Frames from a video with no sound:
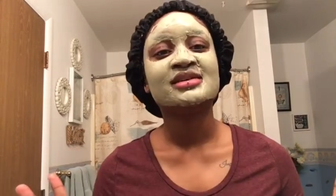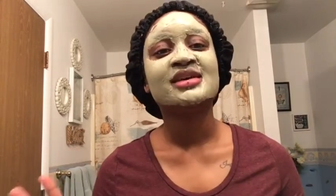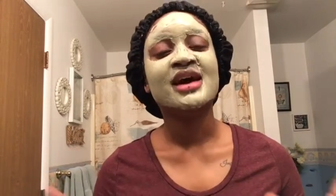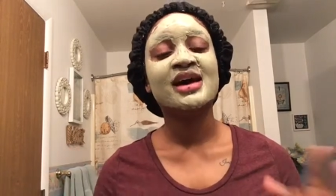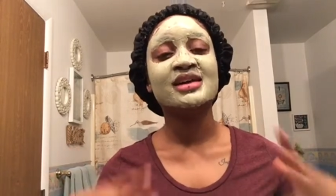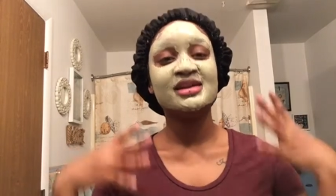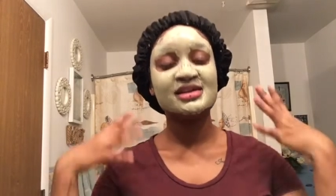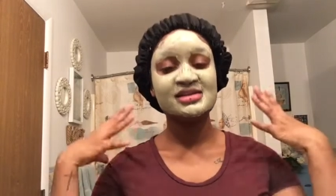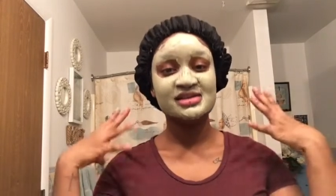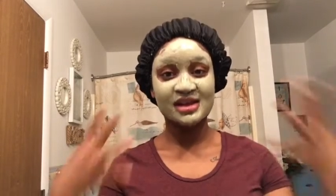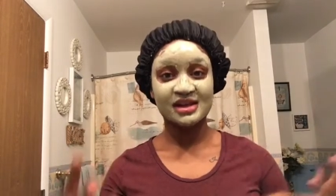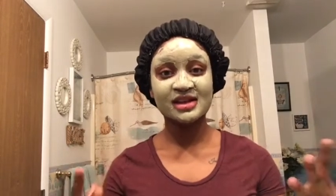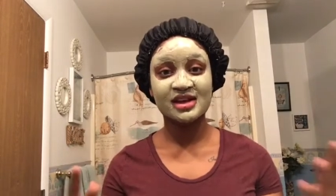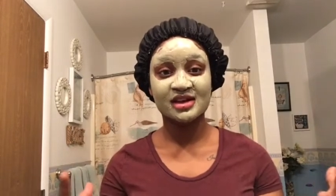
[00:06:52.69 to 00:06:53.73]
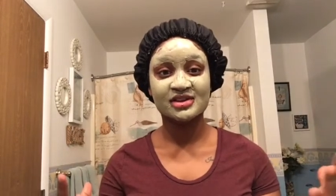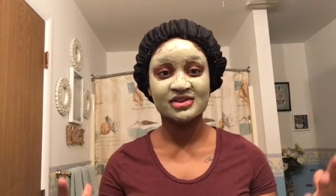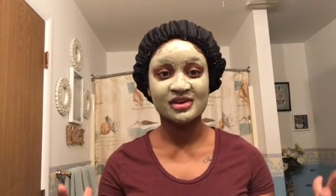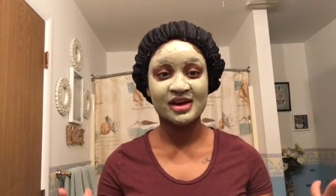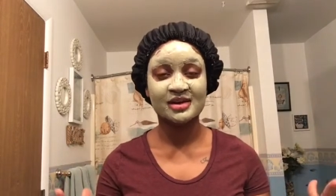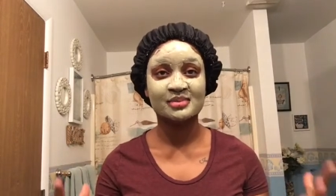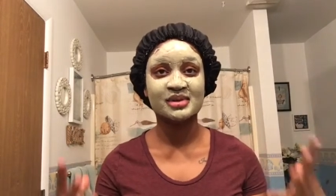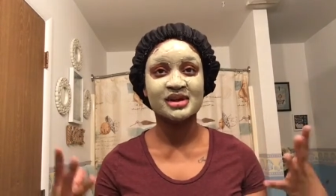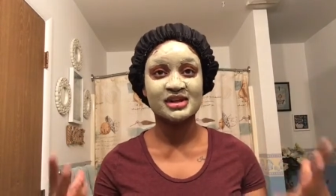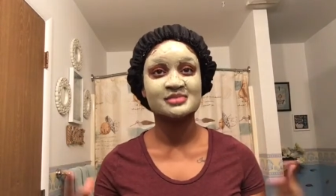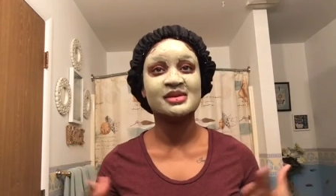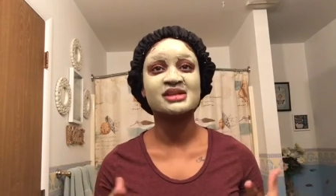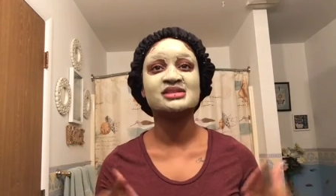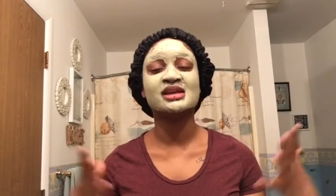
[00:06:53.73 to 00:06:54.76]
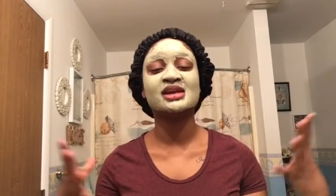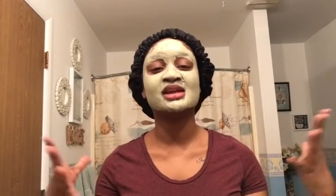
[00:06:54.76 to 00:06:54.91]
I did a skincare thread because my skin